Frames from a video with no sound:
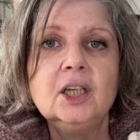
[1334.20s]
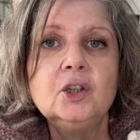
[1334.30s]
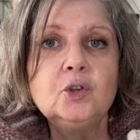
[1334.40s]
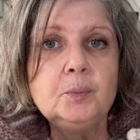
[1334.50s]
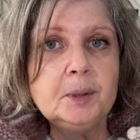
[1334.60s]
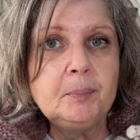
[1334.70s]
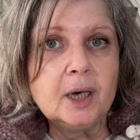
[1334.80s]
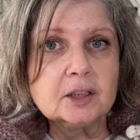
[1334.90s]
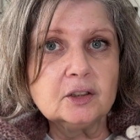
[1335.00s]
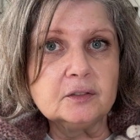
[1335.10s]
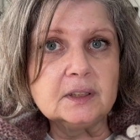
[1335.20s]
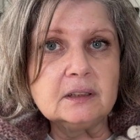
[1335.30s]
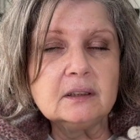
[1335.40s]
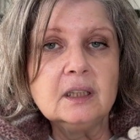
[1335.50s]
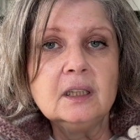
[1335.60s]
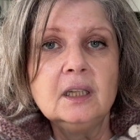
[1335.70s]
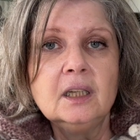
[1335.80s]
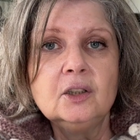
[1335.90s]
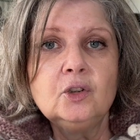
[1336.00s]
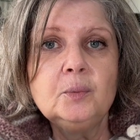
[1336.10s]
to be part of it,
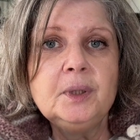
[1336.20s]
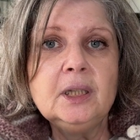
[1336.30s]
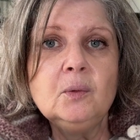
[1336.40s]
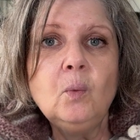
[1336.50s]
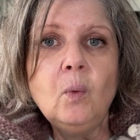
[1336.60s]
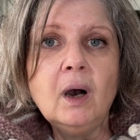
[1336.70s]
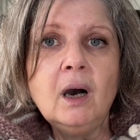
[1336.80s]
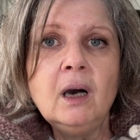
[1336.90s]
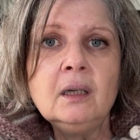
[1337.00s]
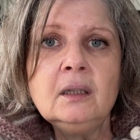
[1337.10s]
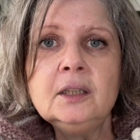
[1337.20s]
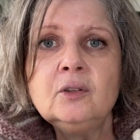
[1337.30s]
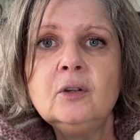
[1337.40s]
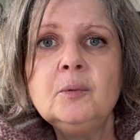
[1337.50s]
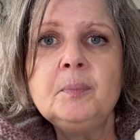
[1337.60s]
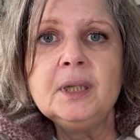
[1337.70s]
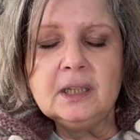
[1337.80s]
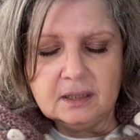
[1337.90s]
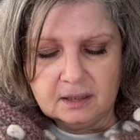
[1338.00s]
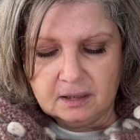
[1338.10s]
to be one little
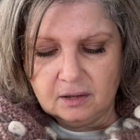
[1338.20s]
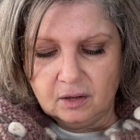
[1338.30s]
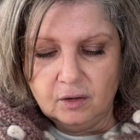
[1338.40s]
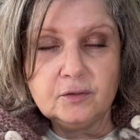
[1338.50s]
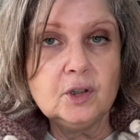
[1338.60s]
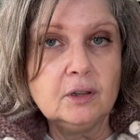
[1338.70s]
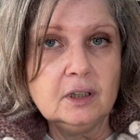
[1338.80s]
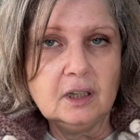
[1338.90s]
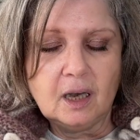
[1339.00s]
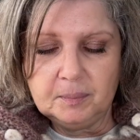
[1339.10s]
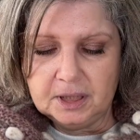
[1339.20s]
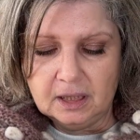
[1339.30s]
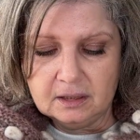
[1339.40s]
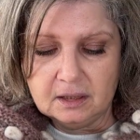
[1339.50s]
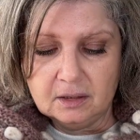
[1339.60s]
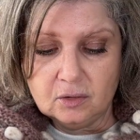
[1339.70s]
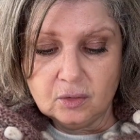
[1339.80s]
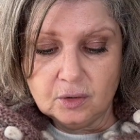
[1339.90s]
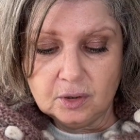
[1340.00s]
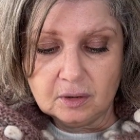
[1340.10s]
piece of joy and happiness
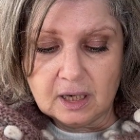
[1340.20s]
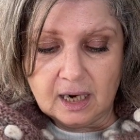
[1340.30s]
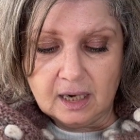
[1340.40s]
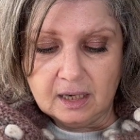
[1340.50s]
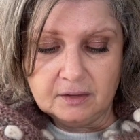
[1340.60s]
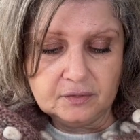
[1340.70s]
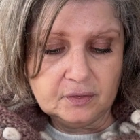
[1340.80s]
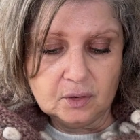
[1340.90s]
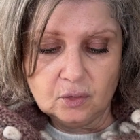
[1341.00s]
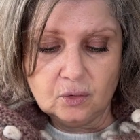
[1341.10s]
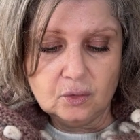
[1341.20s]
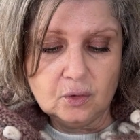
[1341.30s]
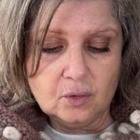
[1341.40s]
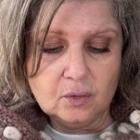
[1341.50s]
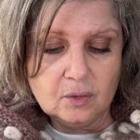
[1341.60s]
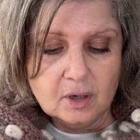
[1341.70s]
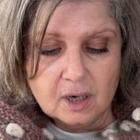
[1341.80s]
into your life, to